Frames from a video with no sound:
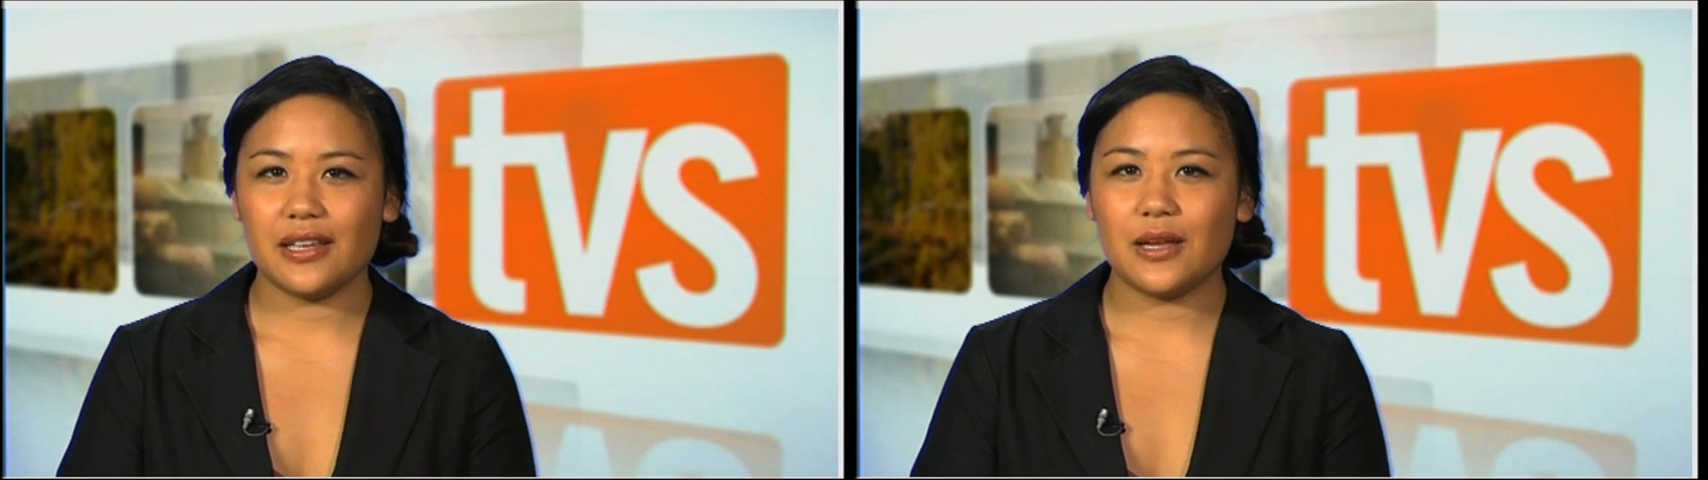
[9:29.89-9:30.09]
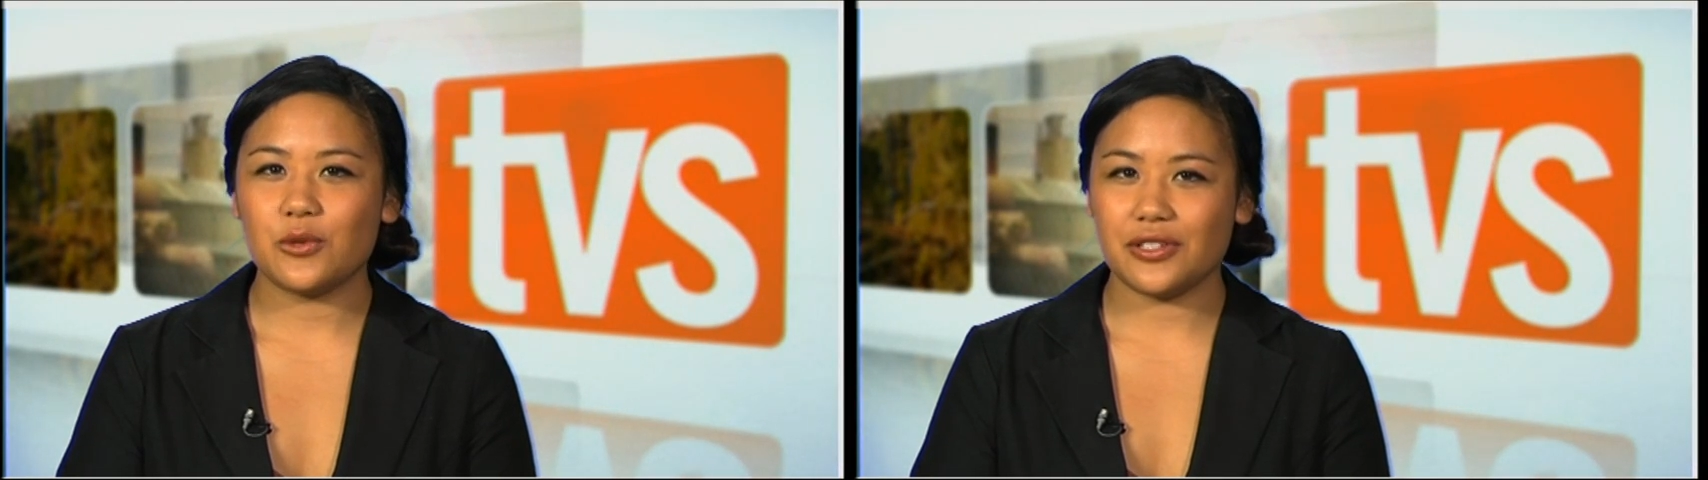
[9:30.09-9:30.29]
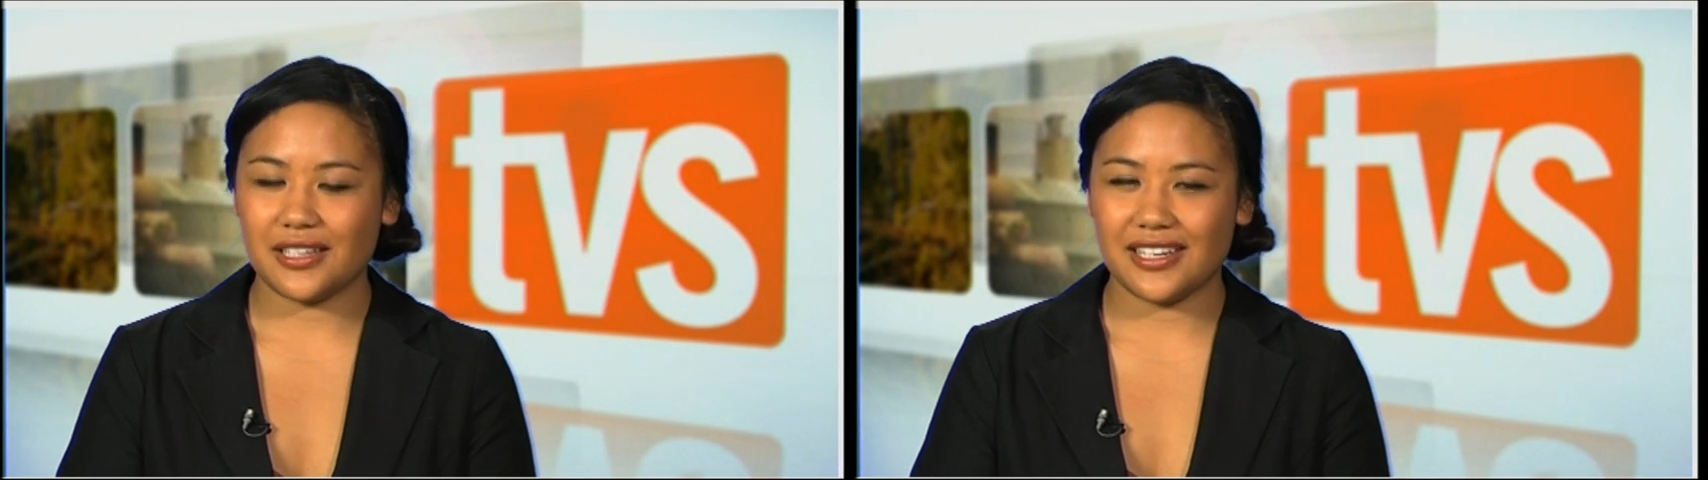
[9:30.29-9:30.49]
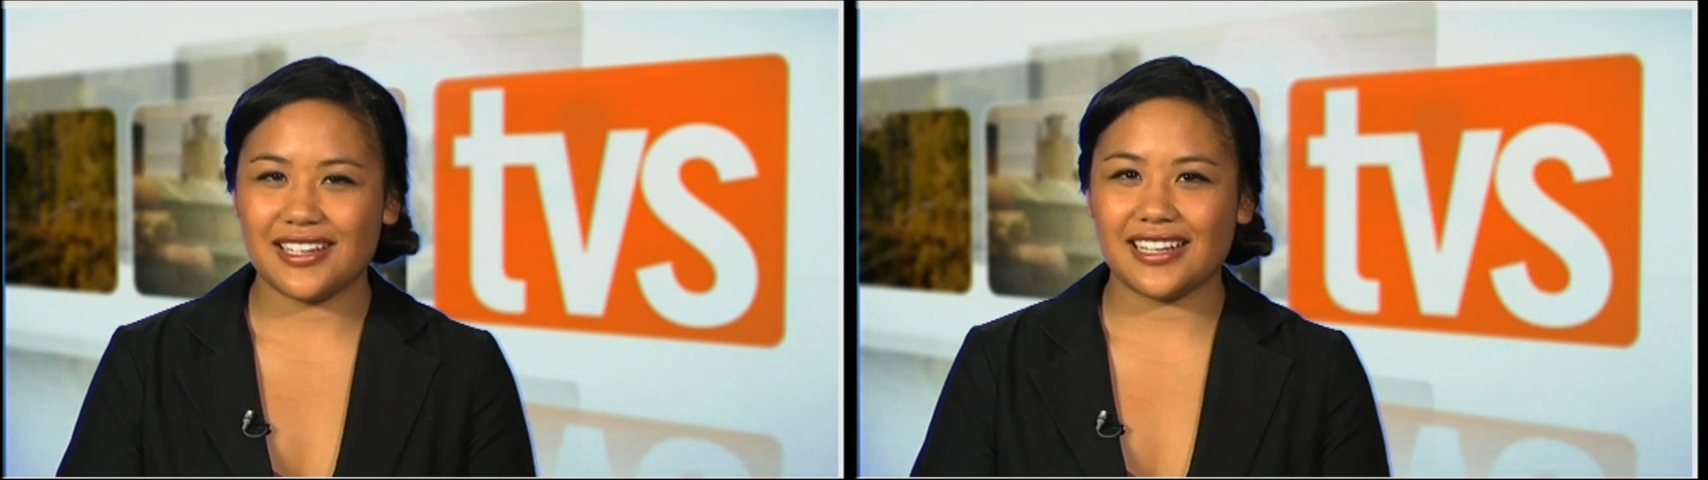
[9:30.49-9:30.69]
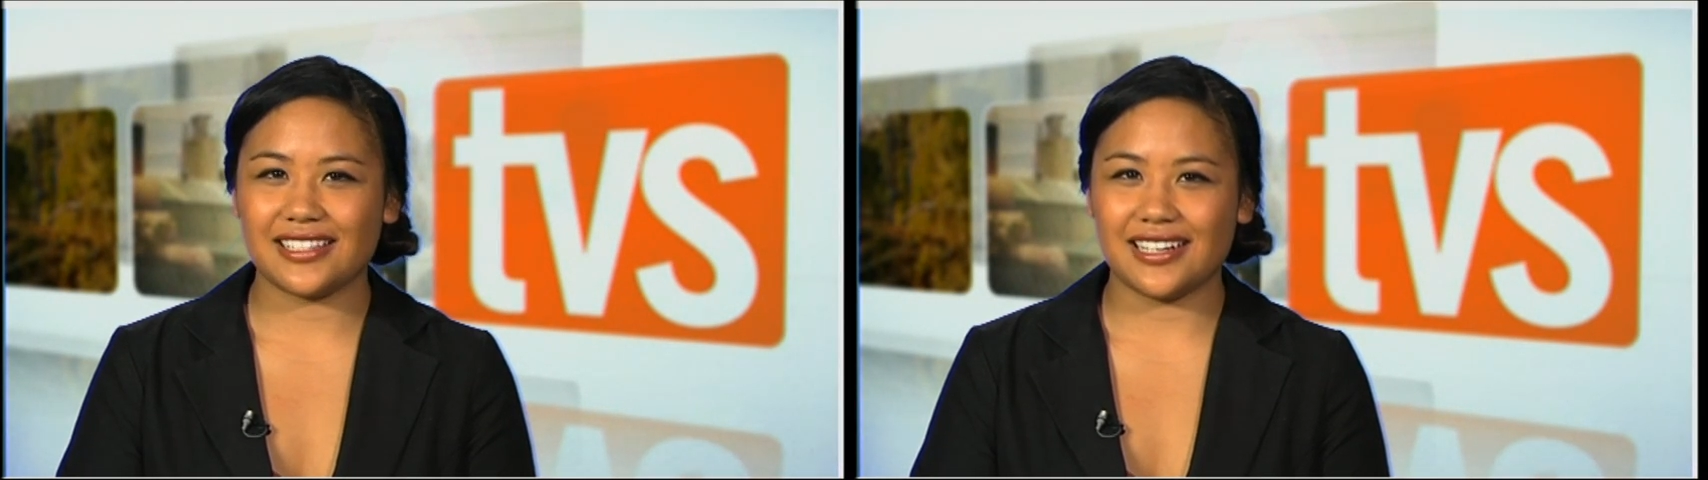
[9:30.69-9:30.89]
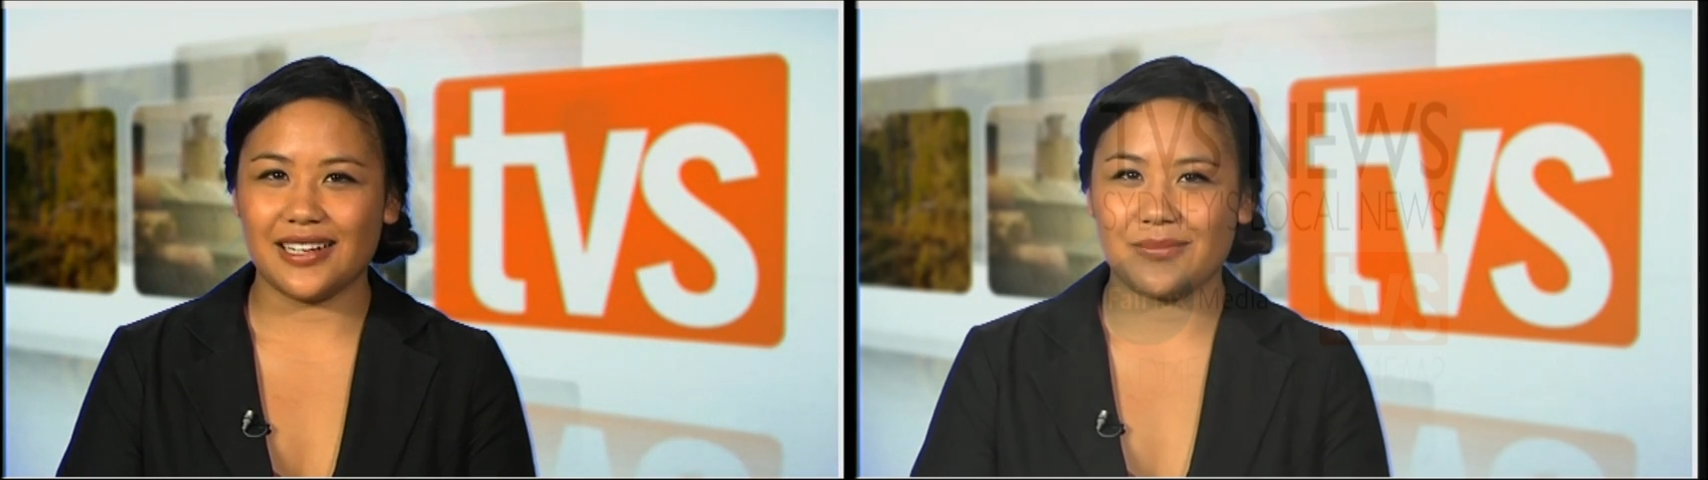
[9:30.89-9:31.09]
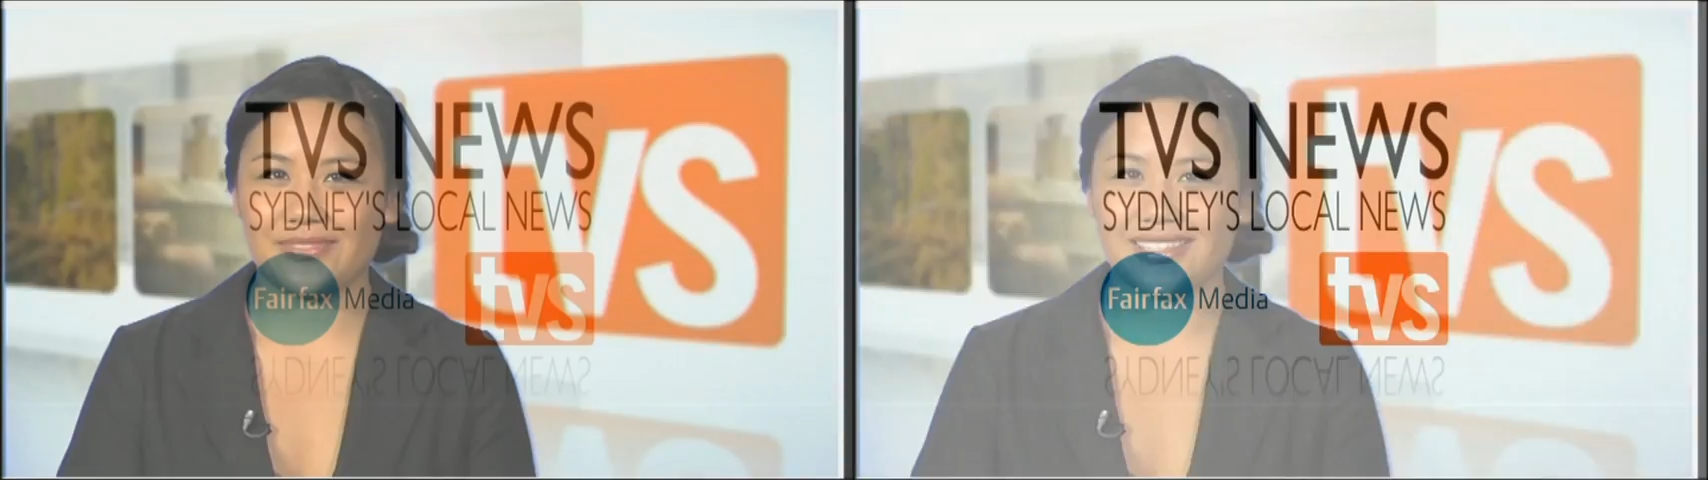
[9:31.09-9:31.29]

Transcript: and we'll see you next time.